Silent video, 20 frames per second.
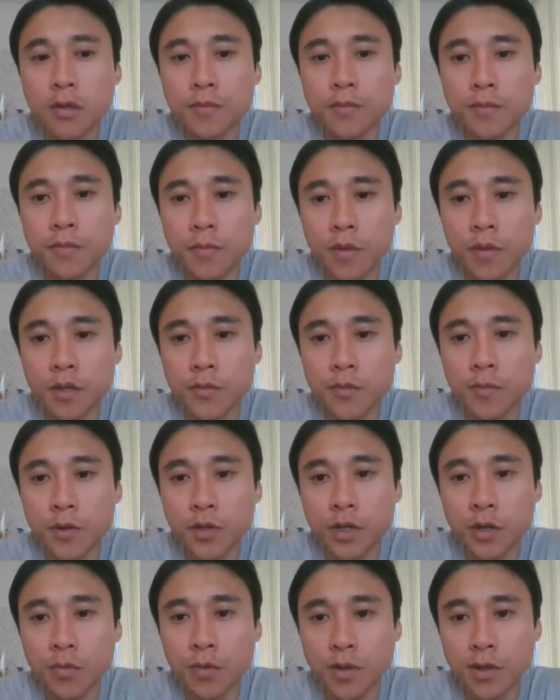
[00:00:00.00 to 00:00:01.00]
especially
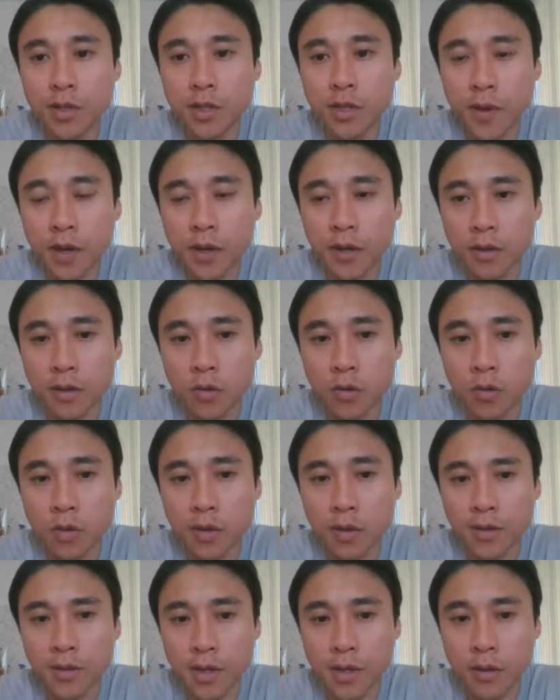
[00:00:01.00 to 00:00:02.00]
with the spade and the queen
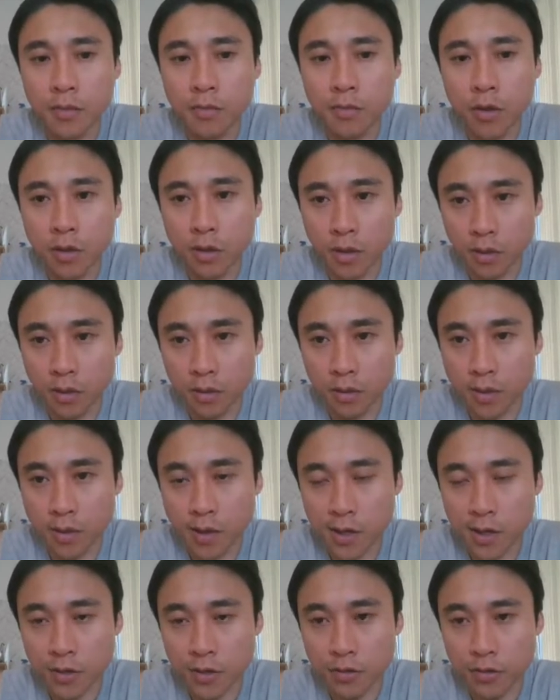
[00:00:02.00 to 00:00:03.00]
10 blocking the
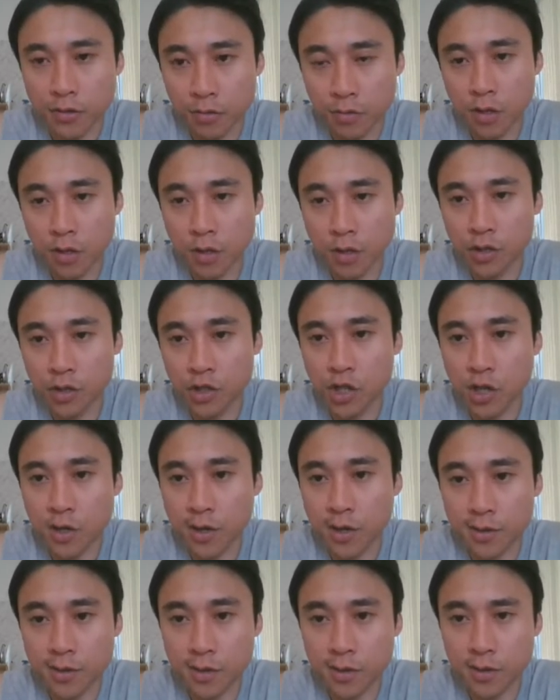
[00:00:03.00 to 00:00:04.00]
natural kind of jack
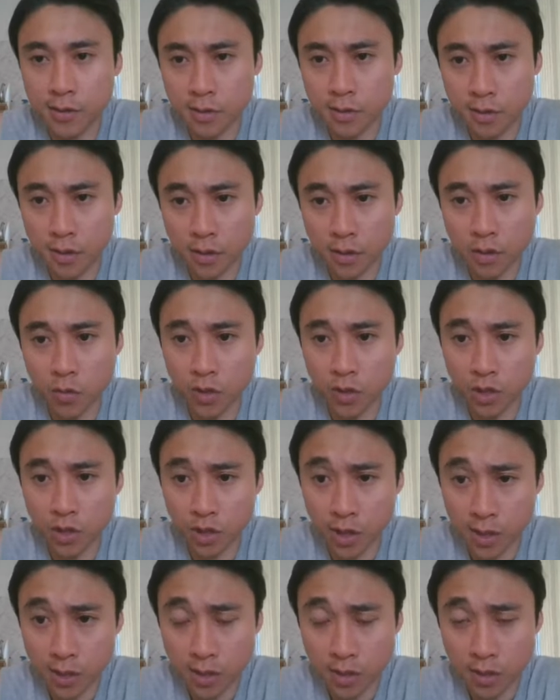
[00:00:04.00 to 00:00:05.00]
X hands like queen
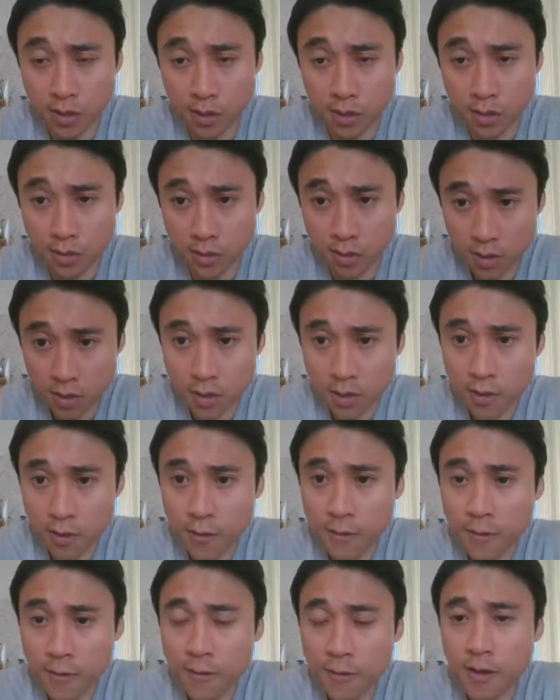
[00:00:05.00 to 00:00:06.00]
jack and
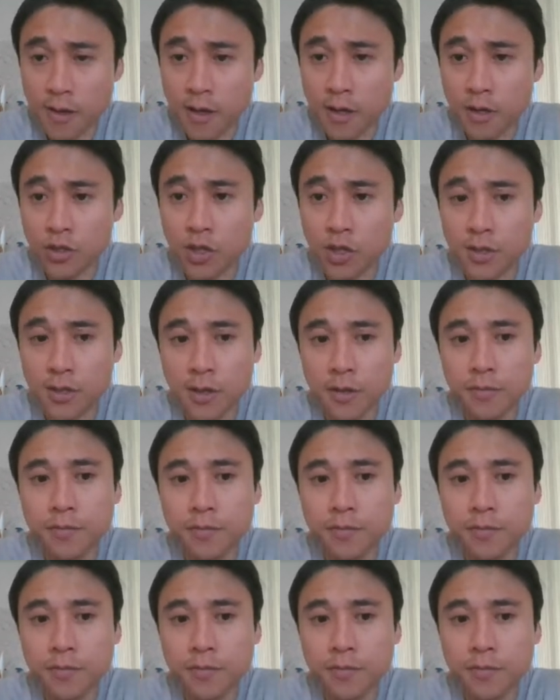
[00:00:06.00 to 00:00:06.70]
jack 10.